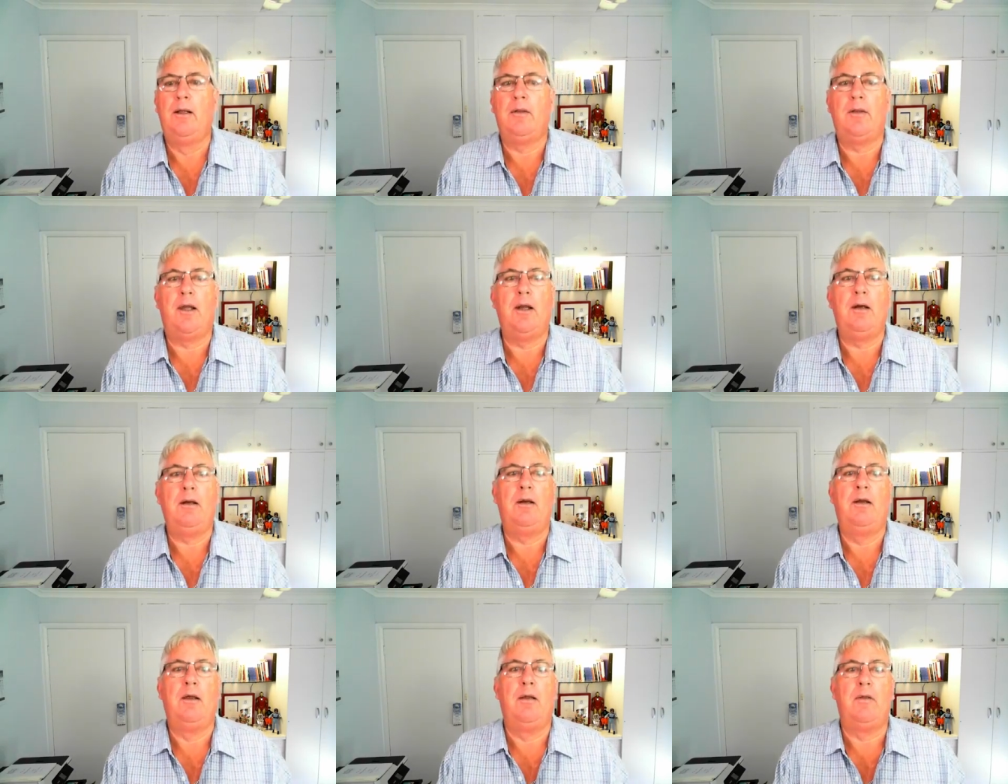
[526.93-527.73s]

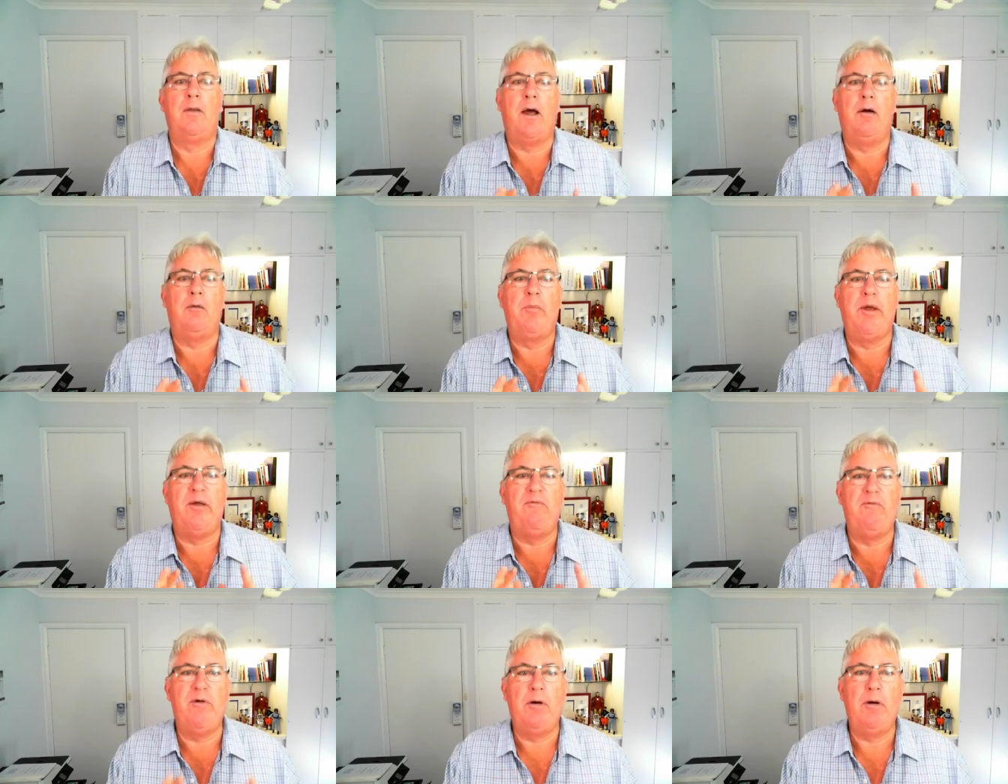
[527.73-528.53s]
then they'll be
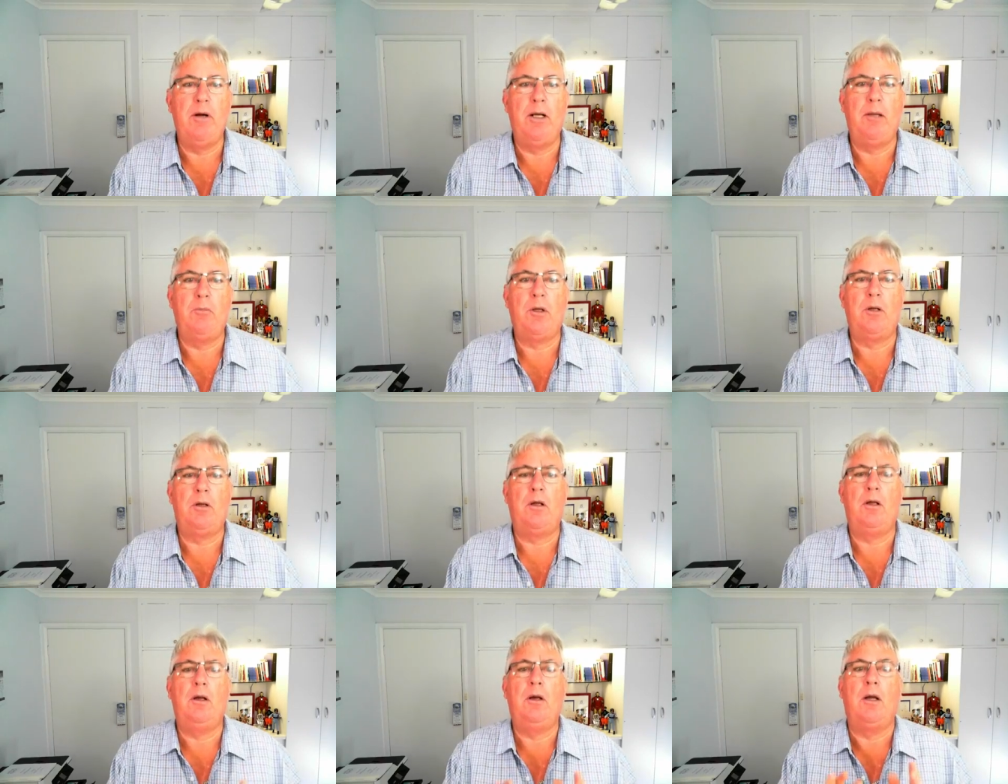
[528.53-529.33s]
very
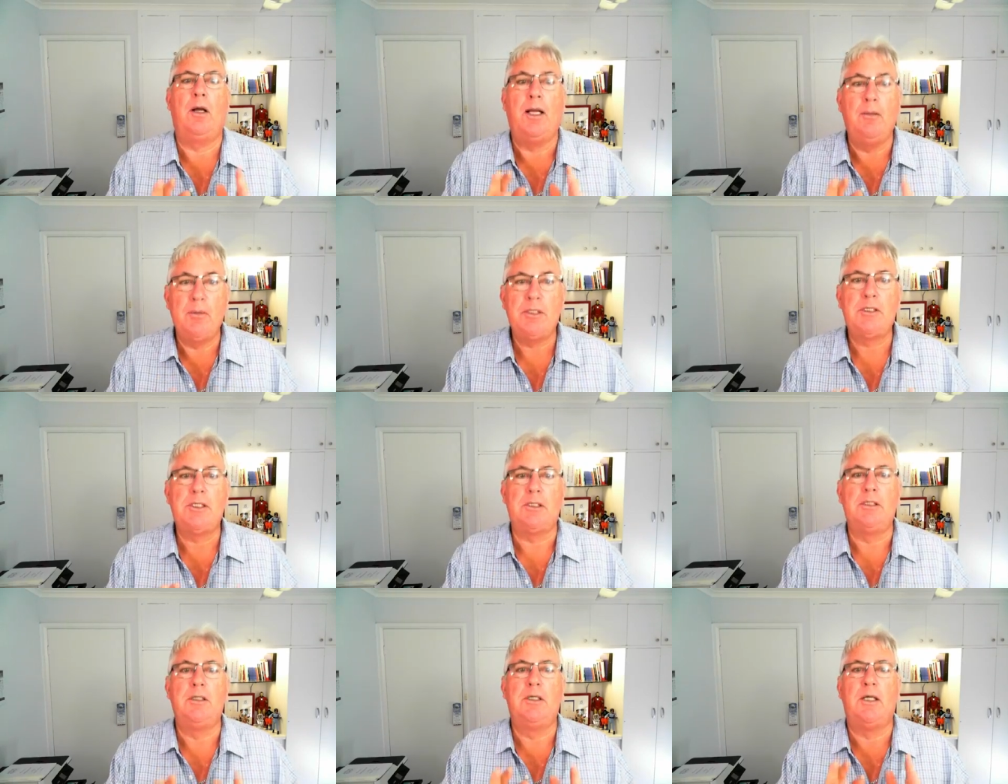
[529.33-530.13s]
limited,
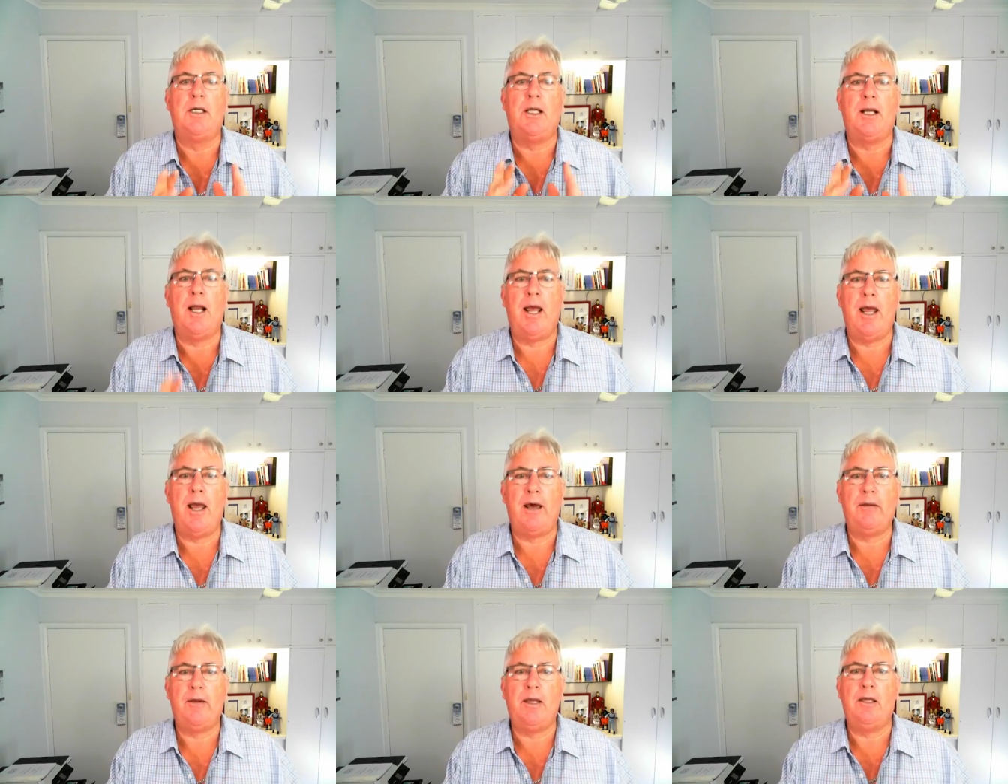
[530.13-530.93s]
limited in
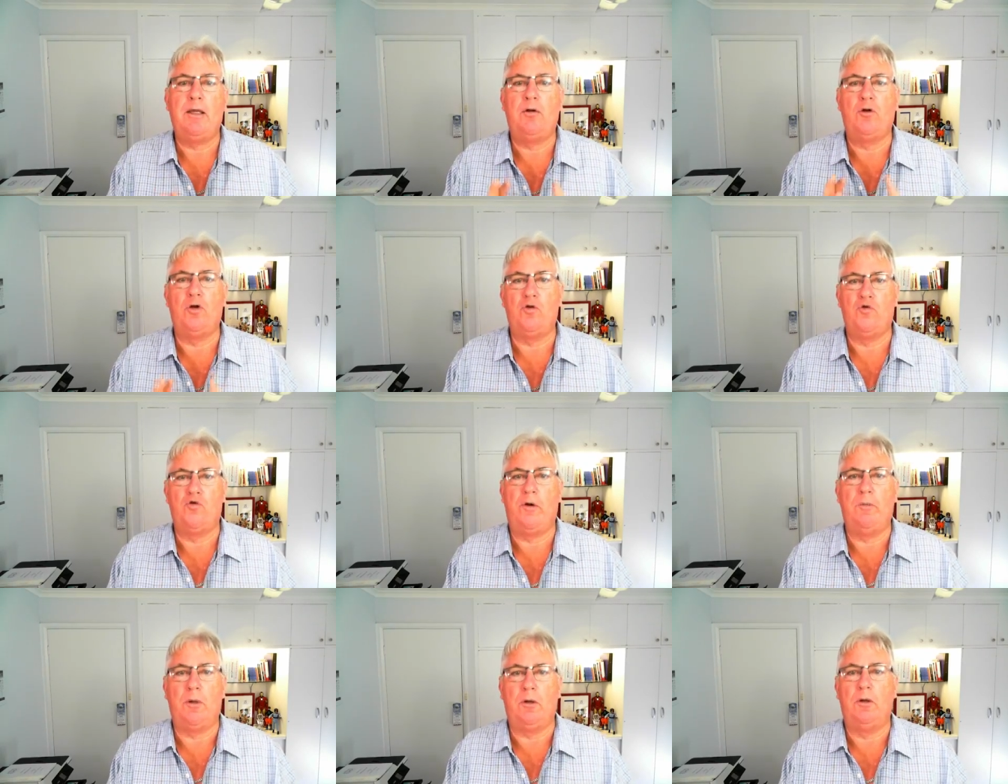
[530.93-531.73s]
how they can
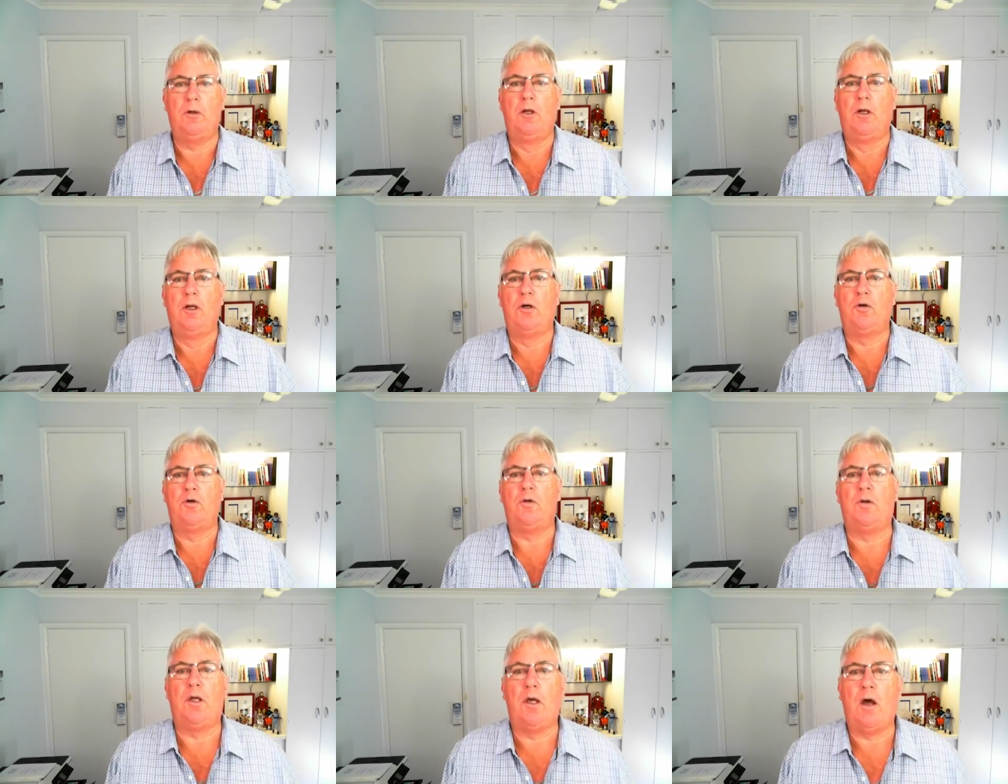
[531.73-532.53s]
contribute
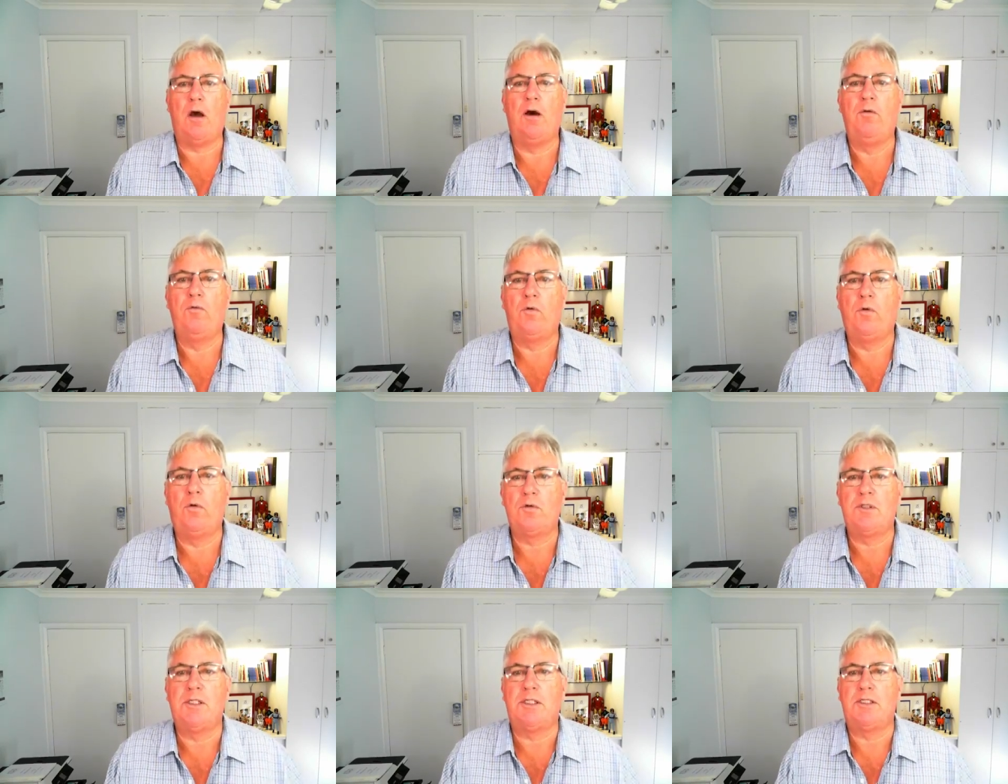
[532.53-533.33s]
to the
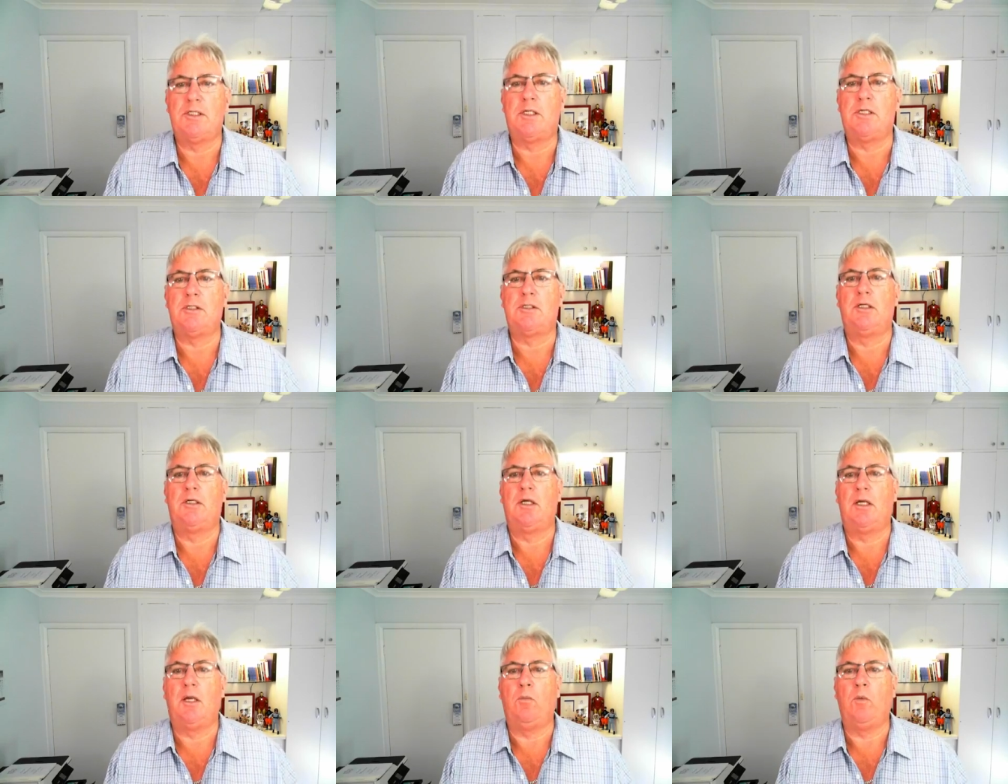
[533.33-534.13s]
overall success
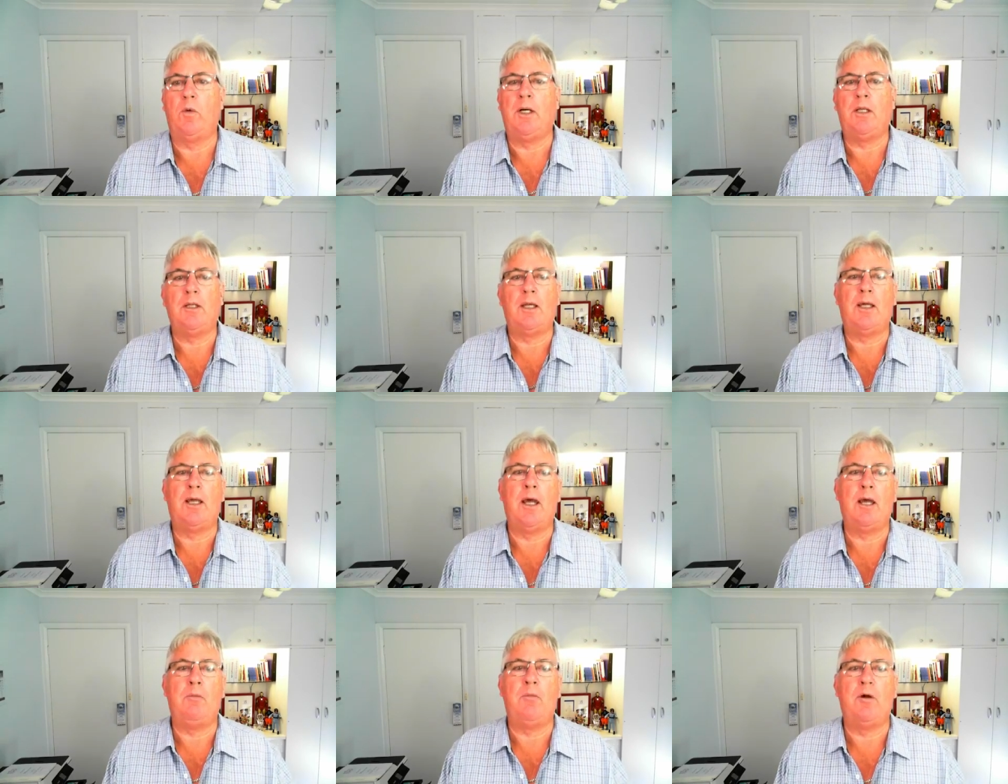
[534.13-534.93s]
in winning the
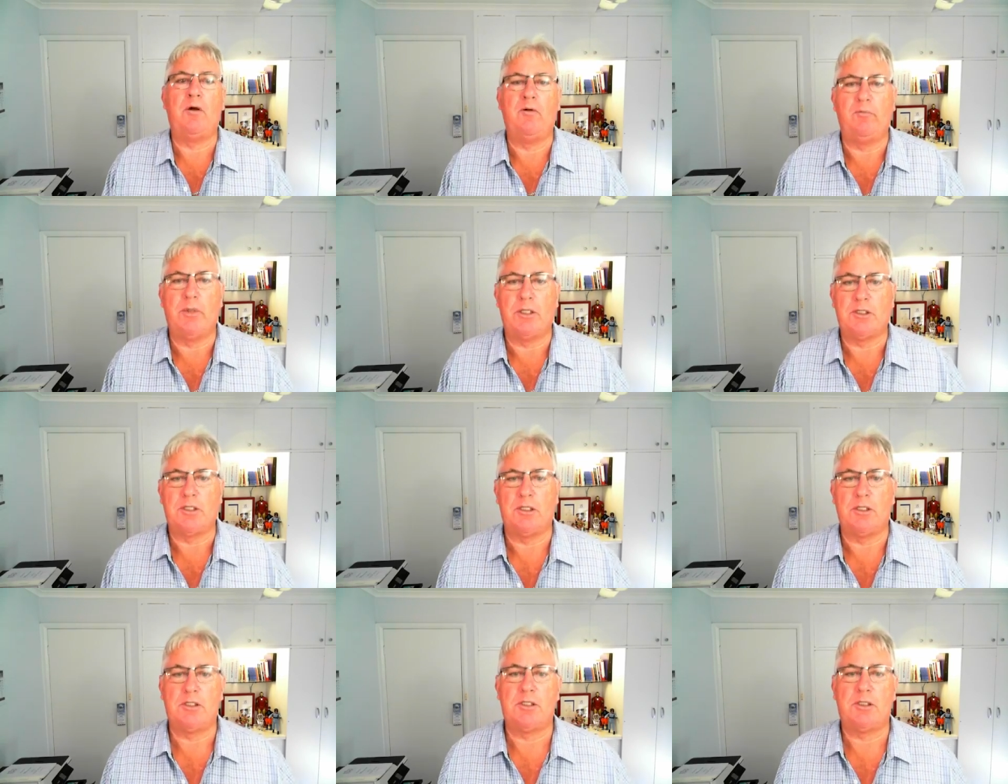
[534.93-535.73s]
game of
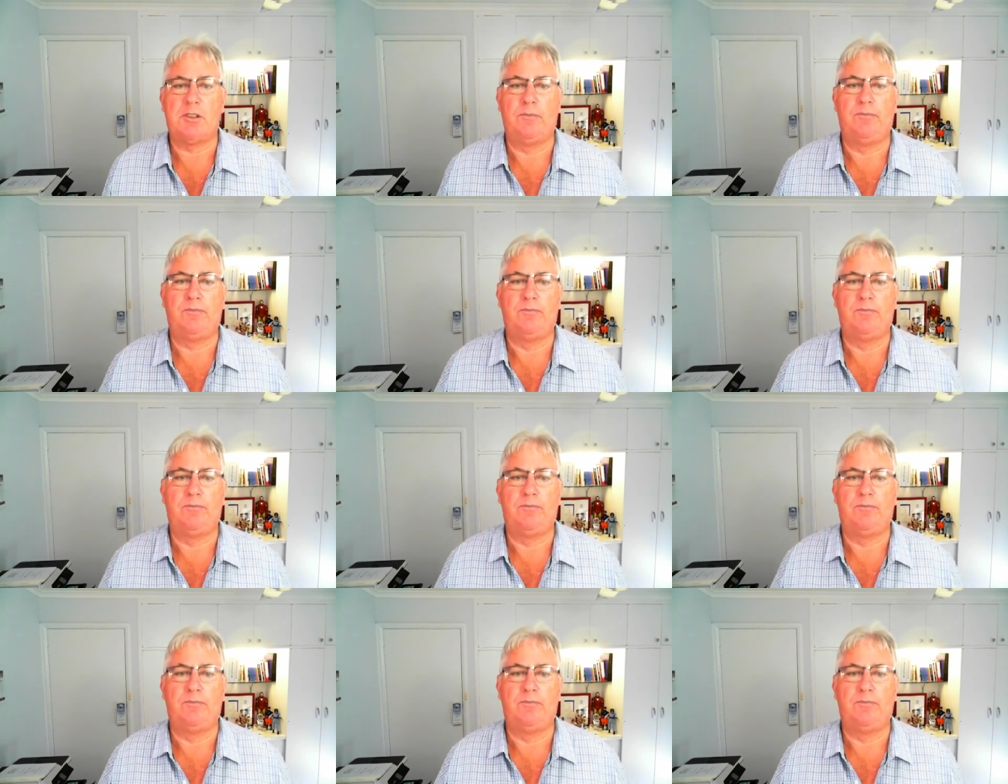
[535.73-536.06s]
business.